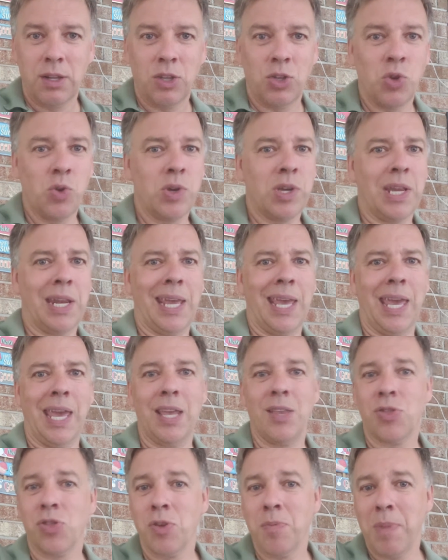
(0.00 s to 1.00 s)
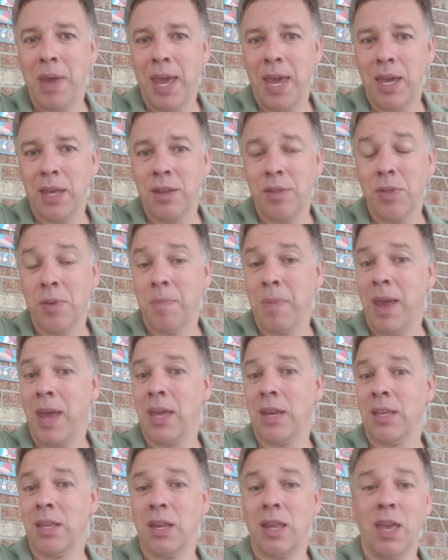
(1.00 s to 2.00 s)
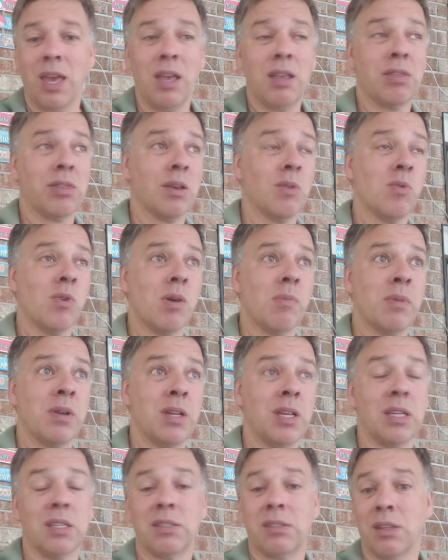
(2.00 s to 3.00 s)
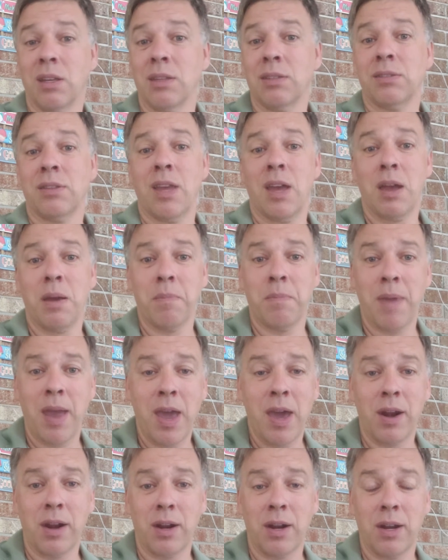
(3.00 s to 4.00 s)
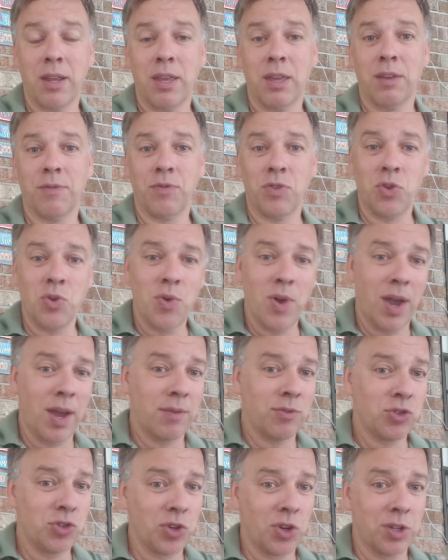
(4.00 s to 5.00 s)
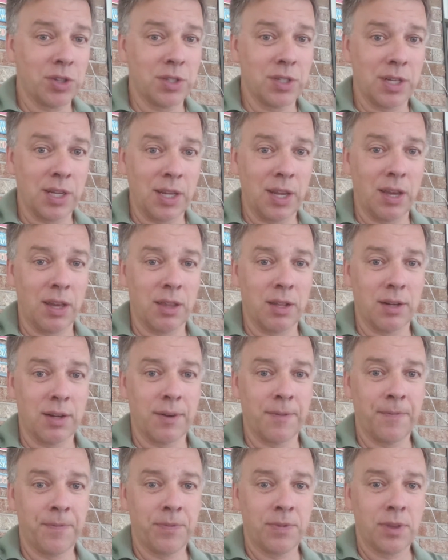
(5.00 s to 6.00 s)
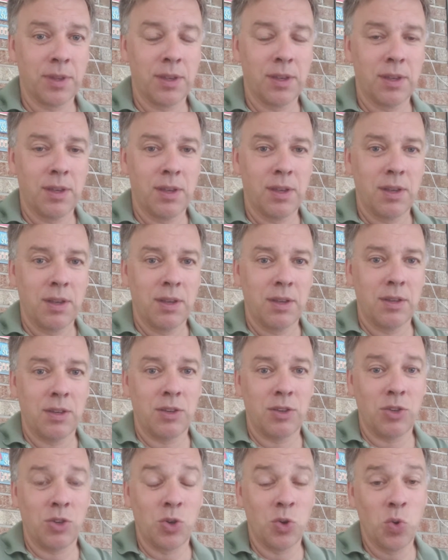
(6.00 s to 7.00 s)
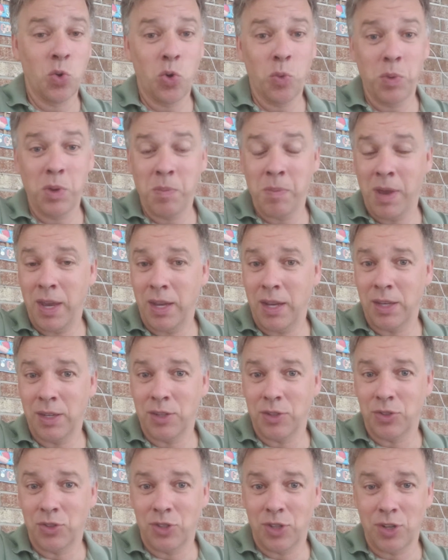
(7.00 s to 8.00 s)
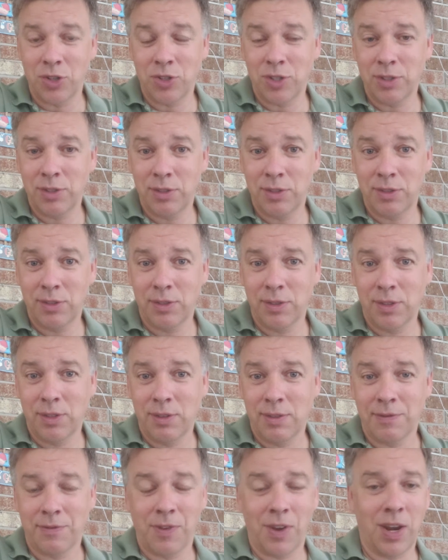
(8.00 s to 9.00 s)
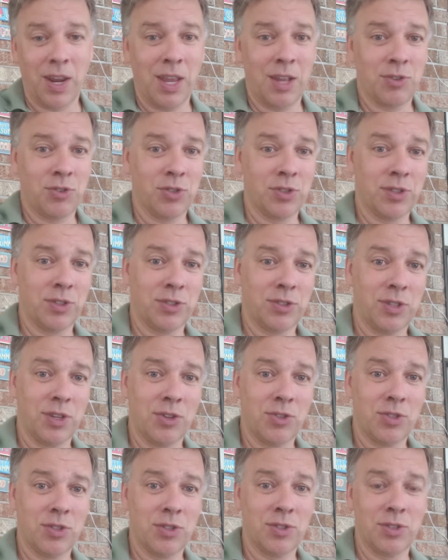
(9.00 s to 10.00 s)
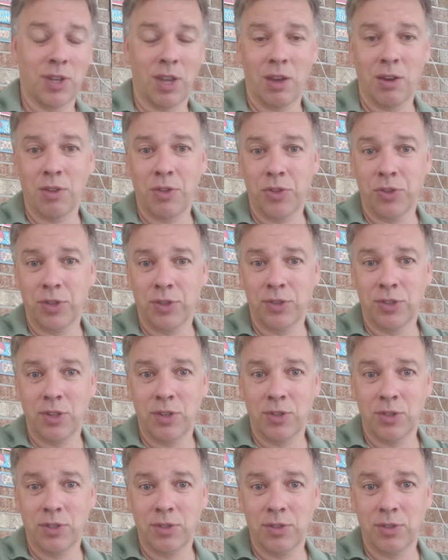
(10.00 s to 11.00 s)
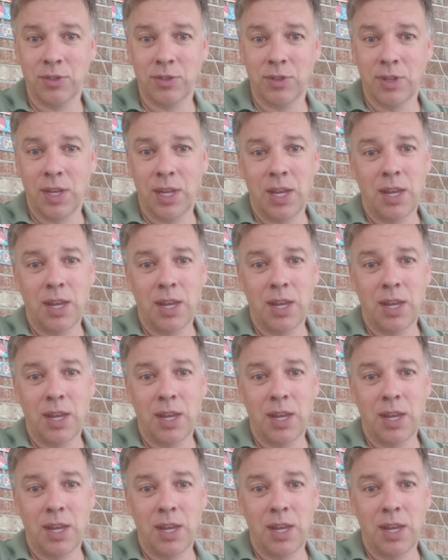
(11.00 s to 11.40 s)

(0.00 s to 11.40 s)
You can hate the man can hate the woman, it does not matter. If you have children together, you will be making decisions, financial decisions, health decisions.